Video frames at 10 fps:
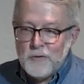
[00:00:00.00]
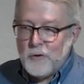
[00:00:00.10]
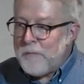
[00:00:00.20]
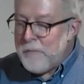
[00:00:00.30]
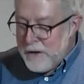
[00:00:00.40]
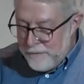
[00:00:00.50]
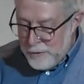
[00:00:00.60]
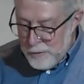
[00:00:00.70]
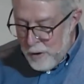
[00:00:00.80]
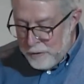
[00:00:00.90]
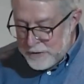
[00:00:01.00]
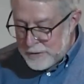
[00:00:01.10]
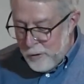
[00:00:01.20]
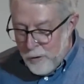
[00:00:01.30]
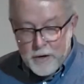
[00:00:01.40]
Join me if you know
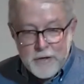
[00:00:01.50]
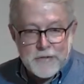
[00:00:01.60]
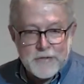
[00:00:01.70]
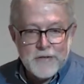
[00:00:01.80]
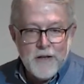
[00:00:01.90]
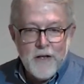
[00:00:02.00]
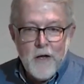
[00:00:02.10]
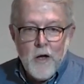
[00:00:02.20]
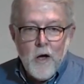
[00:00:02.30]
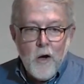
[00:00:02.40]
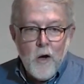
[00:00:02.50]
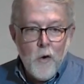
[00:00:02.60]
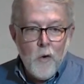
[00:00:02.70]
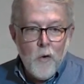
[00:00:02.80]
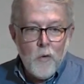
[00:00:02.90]
this chorus.
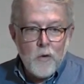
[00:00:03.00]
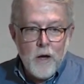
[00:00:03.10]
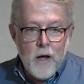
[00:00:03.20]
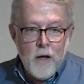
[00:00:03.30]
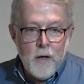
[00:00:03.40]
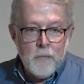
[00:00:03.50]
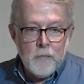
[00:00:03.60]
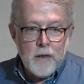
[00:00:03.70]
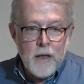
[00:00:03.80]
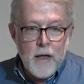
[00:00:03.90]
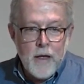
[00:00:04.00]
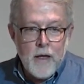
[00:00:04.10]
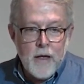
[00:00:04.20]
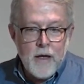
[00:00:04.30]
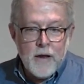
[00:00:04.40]
Oh, come,
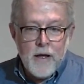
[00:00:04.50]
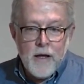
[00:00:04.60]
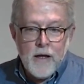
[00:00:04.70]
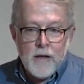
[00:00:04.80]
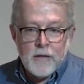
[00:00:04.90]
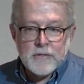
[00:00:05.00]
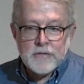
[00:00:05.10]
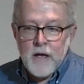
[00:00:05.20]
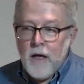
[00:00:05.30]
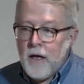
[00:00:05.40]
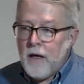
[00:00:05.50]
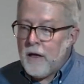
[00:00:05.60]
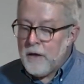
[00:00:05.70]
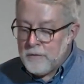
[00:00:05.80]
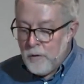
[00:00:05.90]
let us
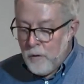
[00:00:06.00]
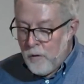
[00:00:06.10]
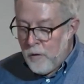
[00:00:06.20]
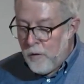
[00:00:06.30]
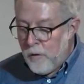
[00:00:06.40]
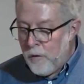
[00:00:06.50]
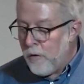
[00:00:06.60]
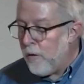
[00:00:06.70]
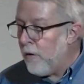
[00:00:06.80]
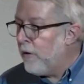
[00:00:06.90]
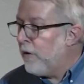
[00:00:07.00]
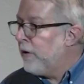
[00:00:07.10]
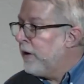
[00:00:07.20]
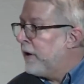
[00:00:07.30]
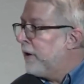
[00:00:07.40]

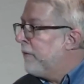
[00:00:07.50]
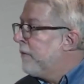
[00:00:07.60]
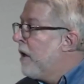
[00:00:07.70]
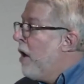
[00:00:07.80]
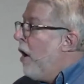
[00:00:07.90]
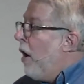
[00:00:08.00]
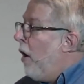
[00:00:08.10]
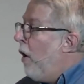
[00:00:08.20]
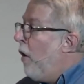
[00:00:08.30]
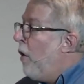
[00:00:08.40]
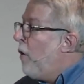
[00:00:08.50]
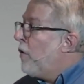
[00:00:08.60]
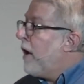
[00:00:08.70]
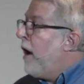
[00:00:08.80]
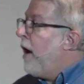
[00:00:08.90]
adore him.
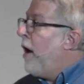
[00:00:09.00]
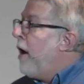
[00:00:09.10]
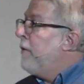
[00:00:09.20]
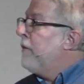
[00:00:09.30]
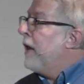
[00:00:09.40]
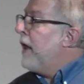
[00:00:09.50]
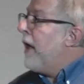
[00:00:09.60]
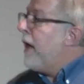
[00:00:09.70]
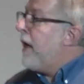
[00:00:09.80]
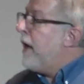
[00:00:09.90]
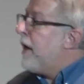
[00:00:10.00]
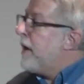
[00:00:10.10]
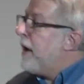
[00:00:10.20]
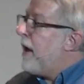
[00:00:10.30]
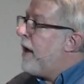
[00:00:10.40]
Oh, come,
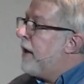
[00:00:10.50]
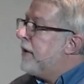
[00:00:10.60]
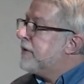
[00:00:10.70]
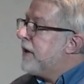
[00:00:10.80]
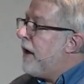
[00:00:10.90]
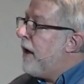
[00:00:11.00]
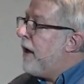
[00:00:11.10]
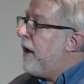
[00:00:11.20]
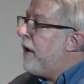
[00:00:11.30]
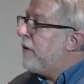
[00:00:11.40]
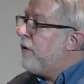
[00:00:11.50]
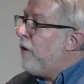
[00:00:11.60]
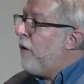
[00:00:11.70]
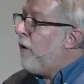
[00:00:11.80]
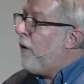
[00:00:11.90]
let us
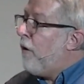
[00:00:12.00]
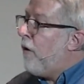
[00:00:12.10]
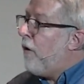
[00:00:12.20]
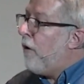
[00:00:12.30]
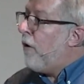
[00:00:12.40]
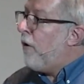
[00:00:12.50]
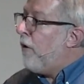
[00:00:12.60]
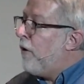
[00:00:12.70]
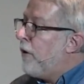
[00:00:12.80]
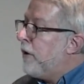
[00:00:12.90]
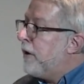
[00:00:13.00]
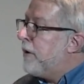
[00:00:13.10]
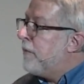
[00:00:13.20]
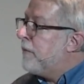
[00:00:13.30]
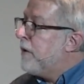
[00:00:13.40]
adore
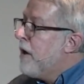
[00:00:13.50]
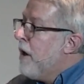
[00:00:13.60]
him.